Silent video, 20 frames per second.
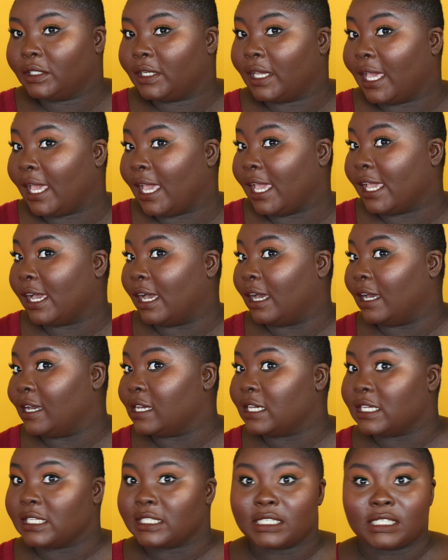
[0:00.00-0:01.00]
Okay
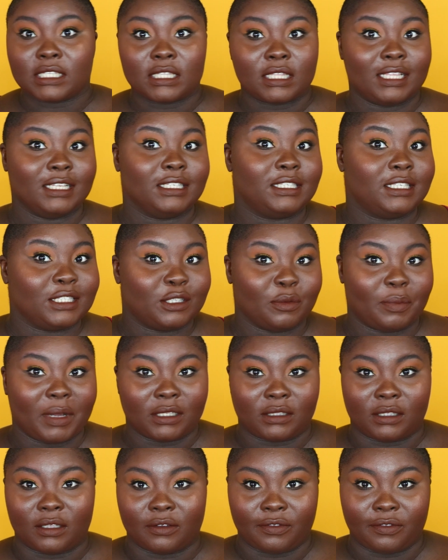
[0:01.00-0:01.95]
guys, this is about